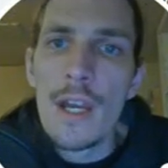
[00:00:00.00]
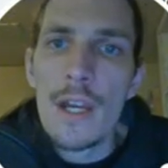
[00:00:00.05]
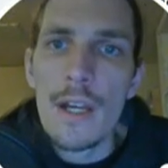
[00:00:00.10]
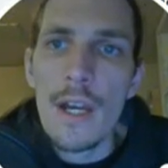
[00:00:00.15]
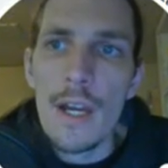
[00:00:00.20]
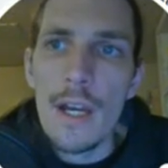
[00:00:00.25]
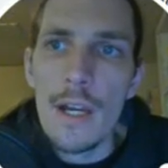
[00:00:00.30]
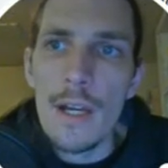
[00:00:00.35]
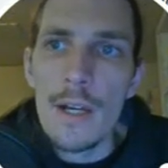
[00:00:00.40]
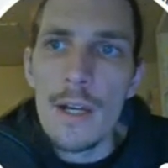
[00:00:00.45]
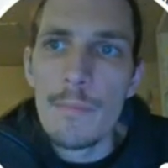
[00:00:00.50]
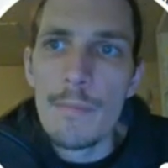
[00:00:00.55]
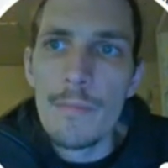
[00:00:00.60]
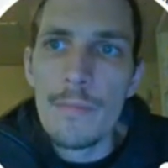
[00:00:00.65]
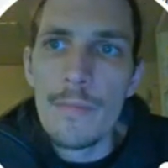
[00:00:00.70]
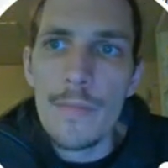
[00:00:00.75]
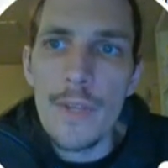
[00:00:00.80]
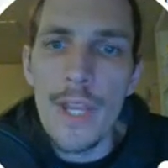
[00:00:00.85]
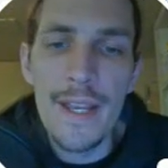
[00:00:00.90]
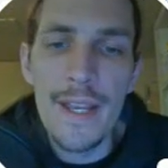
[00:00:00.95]
um,
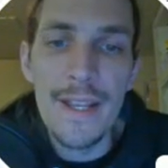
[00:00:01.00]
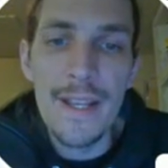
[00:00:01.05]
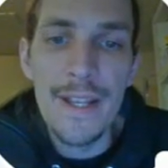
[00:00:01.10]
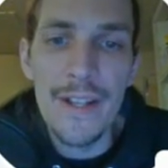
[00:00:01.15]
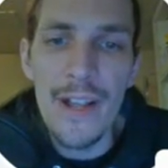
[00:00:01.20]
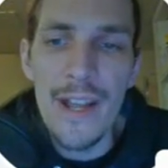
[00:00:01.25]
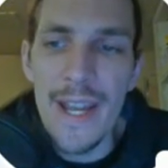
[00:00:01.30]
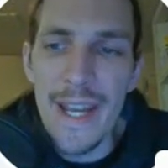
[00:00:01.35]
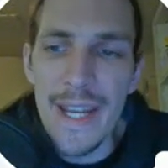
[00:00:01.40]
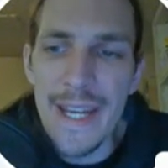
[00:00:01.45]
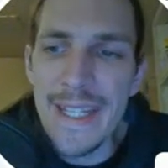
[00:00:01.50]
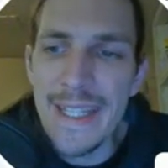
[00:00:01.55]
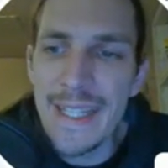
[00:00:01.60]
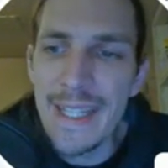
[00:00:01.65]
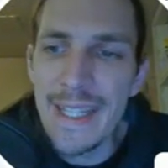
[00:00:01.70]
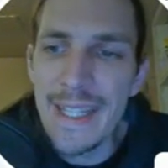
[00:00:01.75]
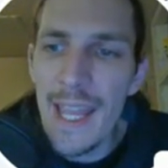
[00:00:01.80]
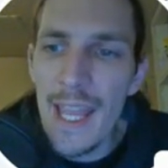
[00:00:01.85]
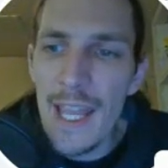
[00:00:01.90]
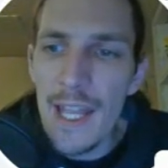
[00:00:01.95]
like,
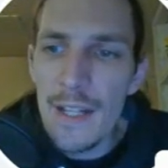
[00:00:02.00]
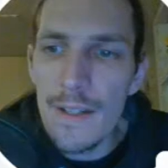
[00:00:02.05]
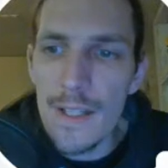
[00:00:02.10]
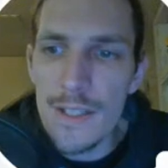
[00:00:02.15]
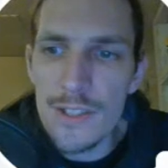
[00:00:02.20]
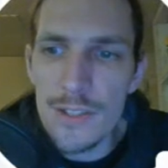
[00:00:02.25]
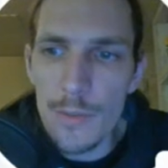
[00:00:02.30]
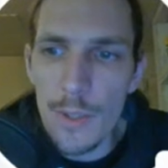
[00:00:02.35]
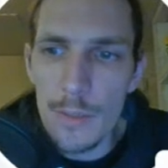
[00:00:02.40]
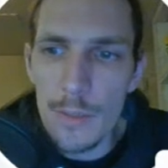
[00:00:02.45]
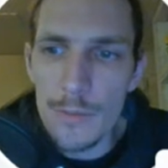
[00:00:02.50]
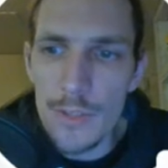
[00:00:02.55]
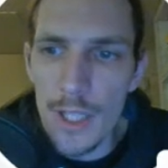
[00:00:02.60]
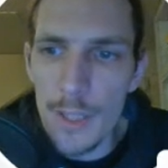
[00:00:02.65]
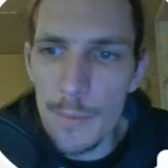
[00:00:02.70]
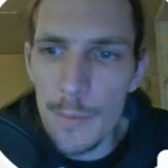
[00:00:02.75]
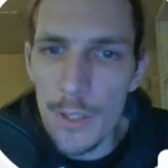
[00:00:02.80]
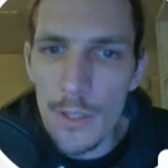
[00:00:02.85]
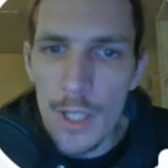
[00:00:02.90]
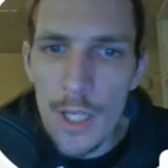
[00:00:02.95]
this is what I'm talking
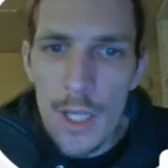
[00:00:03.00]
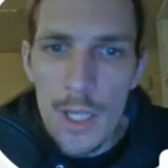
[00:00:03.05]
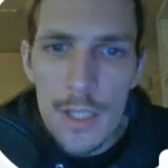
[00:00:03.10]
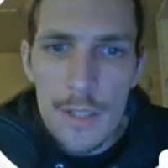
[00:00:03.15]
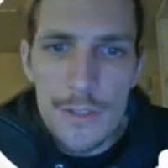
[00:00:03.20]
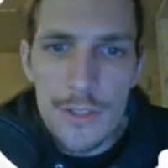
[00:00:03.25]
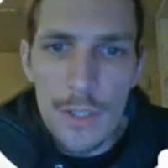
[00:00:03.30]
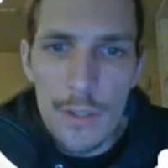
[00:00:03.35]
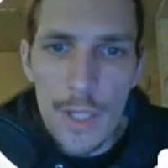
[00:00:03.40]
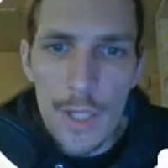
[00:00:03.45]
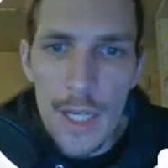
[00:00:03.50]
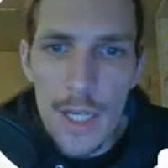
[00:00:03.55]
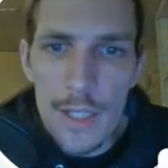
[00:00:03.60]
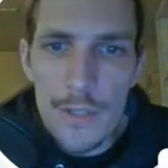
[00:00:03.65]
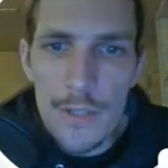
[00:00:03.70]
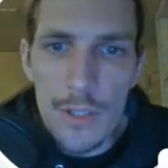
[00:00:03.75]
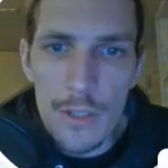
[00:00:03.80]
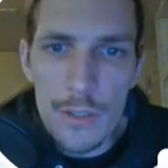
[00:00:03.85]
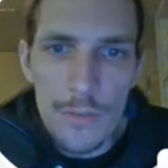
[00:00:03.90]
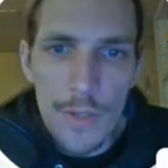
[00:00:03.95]
about. So he
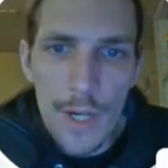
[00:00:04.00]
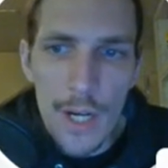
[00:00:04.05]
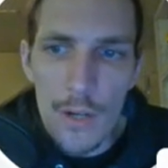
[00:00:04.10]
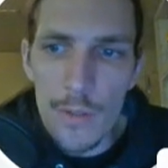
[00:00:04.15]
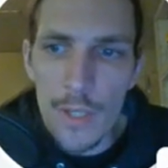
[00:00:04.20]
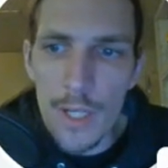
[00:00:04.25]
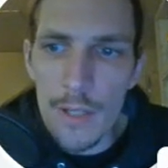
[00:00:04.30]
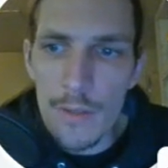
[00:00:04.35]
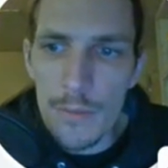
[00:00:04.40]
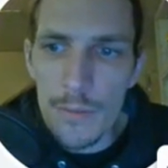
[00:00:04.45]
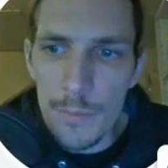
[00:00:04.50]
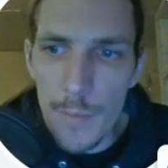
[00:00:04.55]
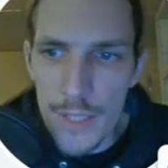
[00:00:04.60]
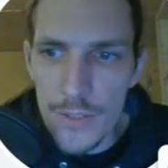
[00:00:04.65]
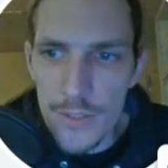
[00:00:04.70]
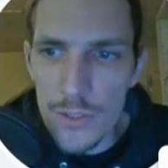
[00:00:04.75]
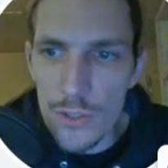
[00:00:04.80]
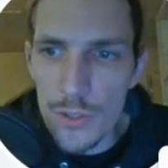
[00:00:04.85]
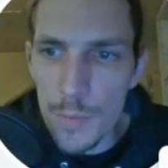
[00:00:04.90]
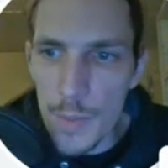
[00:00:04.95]
turned around and
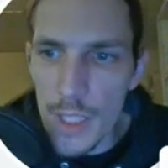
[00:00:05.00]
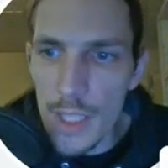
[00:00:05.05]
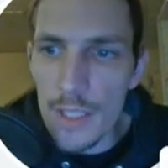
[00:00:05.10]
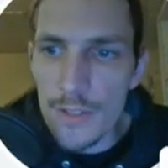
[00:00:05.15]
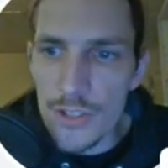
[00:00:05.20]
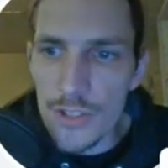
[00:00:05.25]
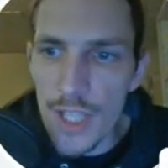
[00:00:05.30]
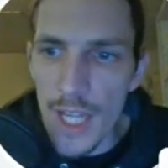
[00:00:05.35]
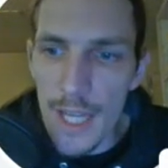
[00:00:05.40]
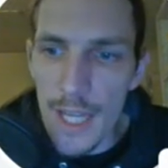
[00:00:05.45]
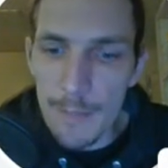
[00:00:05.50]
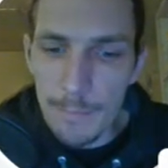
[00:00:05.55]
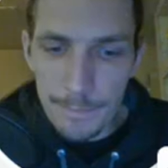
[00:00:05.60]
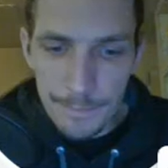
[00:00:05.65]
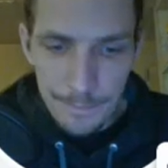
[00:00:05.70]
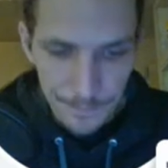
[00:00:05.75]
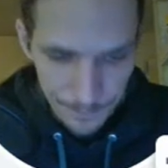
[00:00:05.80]
messaged me and said,